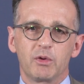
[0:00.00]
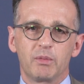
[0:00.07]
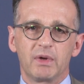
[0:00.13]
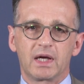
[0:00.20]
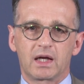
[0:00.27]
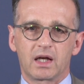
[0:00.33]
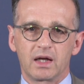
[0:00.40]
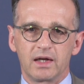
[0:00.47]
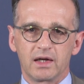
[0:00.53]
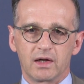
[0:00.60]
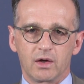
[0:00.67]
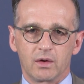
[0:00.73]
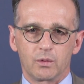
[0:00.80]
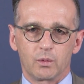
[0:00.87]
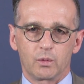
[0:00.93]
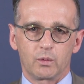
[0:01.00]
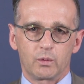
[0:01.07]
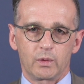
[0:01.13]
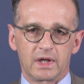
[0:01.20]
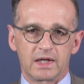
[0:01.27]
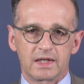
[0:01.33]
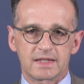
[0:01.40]
me be clear
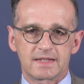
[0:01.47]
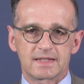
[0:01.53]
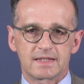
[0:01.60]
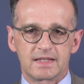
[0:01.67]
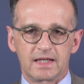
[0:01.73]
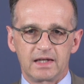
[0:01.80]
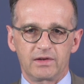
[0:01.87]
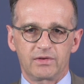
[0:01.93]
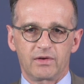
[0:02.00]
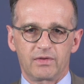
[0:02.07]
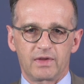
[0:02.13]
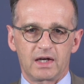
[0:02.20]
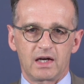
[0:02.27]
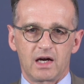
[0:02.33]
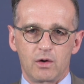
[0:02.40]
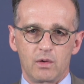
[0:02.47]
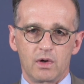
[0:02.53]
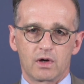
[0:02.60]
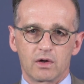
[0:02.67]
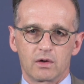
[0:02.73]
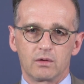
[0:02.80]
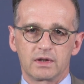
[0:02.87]
when I state that our
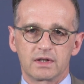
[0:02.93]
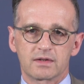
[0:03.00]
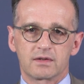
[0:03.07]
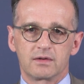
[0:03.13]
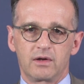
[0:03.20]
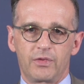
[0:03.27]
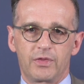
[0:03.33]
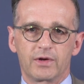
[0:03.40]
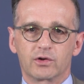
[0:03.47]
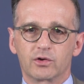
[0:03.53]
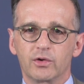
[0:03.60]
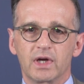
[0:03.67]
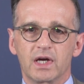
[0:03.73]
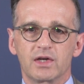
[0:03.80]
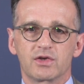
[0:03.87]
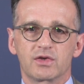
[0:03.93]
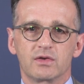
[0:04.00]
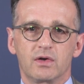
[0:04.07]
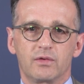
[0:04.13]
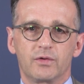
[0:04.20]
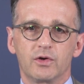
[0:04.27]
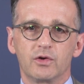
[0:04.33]
goal is not the creation
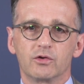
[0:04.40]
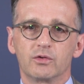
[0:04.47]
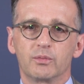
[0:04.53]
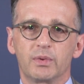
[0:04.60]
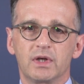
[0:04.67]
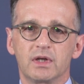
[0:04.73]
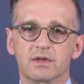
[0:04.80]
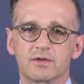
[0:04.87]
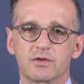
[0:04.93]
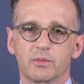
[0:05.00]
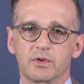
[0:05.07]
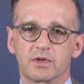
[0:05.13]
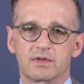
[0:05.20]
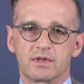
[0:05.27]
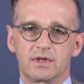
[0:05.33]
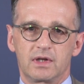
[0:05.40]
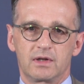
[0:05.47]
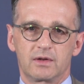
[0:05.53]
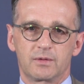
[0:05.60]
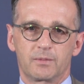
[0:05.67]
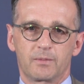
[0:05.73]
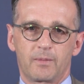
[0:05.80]
of a European
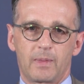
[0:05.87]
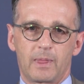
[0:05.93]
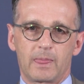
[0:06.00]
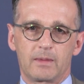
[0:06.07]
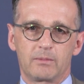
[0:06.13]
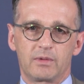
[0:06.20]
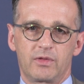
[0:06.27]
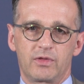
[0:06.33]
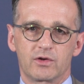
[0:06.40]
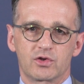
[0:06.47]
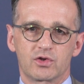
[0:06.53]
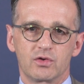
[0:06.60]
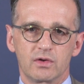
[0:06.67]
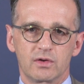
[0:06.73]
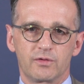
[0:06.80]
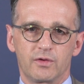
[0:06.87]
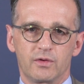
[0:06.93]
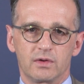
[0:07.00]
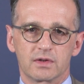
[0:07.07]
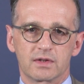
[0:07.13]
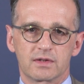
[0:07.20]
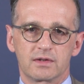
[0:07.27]
superstate, but the
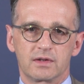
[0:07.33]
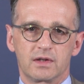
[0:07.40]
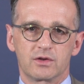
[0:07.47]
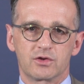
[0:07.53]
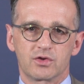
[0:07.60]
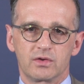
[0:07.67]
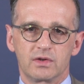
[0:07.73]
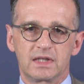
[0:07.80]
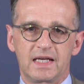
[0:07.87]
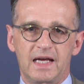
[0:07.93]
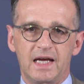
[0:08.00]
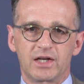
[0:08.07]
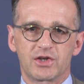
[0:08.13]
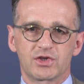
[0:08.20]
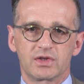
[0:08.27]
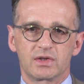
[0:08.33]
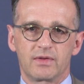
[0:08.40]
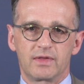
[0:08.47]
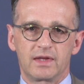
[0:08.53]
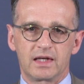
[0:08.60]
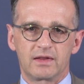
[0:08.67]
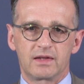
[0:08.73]
shortfalls in joint
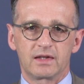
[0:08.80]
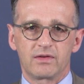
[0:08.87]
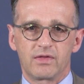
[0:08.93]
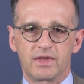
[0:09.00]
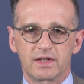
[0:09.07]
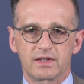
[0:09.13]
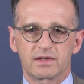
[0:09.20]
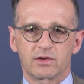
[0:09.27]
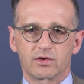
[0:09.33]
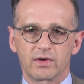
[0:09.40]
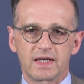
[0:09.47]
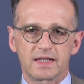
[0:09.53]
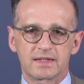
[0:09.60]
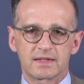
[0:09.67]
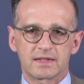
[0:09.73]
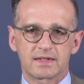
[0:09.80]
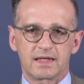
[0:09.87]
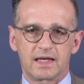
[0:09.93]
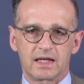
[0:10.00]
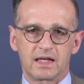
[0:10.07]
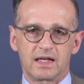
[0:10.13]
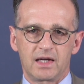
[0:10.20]
action that this crisis
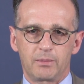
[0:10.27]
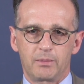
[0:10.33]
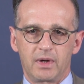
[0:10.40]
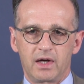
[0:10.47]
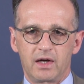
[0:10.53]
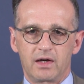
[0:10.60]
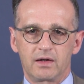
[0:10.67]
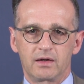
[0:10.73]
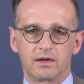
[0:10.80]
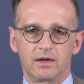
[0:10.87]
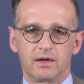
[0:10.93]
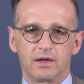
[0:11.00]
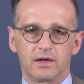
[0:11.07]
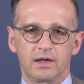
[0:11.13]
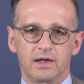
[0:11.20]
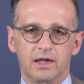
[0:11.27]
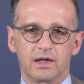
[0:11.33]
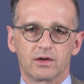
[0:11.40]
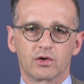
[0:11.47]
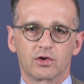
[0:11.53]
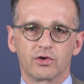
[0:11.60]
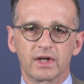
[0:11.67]
had laid bare
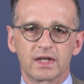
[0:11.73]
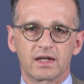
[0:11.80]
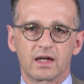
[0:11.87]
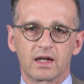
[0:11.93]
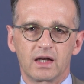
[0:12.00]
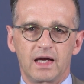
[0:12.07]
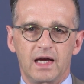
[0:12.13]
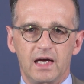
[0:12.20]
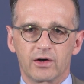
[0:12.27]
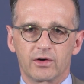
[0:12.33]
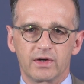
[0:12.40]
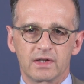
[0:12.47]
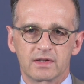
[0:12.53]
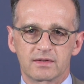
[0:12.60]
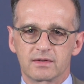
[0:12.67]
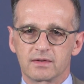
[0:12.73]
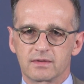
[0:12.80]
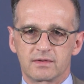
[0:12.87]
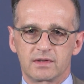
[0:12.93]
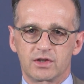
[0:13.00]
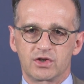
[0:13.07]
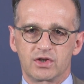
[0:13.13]
in critical areas
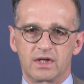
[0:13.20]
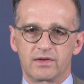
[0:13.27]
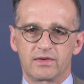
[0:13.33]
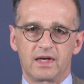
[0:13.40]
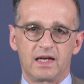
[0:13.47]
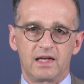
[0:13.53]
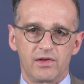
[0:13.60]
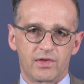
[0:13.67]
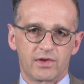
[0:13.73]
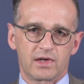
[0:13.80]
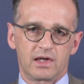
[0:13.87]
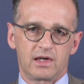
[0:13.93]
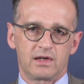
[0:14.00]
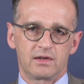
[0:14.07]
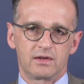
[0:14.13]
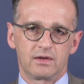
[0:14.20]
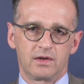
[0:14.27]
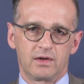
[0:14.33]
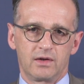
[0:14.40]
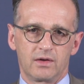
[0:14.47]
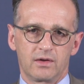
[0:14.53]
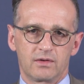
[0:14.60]
such as healthcare,
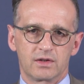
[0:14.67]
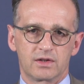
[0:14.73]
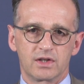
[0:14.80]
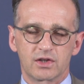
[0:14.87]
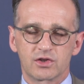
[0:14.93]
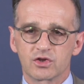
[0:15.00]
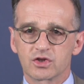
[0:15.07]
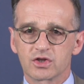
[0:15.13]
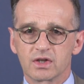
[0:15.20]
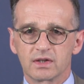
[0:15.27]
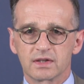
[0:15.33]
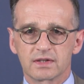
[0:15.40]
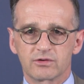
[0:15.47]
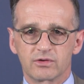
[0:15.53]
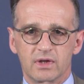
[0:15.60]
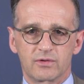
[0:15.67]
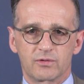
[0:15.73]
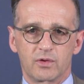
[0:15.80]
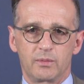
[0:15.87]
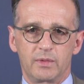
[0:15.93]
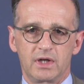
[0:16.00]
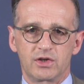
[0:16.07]
the digital
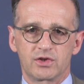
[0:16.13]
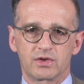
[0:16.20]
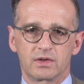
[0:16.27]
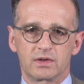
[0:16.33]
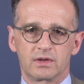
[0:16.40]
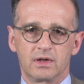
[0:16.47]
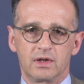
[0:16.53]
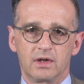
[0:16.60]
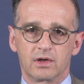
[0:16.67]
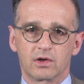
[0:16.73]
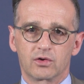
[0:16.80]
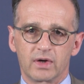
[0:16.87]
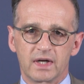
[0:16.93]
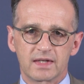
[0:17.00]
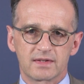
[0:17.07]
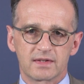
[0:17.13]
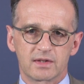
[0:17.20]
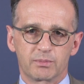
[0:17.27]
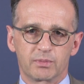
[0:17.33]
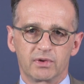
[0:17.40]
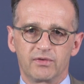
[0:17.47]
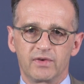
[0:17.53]
transformation, crisis
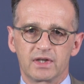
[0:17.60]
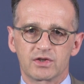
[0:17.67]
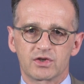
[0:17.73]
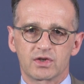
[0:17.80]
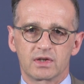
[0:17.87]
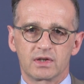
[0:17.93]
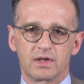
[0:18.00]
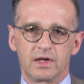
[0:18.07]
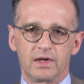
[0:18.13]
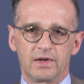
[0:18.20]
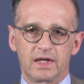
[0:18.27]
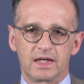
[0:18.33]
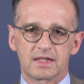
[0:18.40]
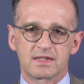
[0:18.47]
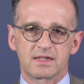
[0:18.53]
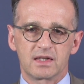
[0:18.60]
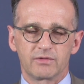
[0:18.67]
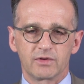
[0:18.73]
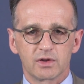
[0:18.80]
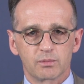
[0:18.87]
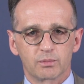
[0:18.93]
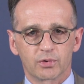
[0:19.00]
prevention and
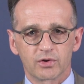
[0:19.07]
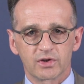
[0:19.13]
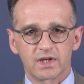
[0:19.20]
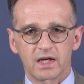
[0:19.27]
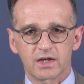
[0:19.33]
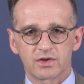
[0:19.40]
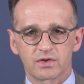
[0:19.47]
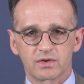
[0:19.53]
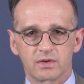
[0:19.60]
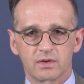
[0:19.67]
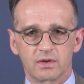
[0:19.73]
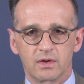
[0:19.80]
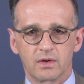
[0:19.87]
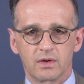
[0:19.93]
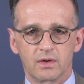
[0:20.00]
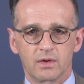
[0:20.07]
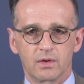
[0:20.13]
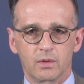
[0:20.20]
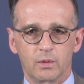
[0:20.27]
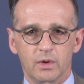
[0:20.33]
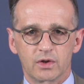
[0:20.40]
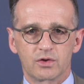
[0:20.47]
civil protection
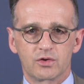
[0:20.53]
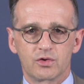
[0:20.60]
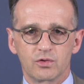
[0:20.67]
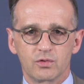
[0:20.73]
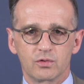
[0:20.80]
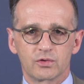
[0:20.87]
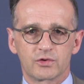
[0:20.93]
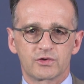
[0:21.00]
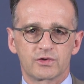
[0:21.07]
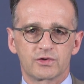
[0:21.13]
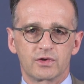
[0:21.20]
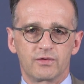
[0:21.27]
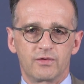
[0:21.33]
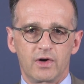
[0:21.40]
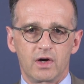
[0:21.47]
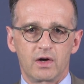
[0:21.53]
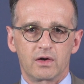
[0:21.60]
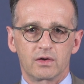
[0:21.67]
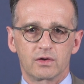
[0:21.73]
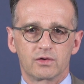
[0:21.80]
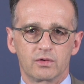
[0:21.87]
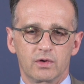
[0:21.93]
were too
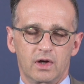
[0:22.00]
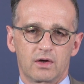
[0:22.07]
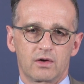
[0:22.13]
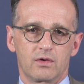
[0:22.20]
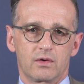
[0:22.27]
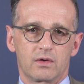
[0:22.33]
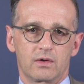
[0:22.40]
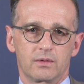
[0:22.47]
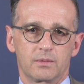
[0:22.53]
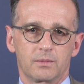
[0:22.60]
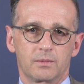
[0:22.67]
severe to ignore.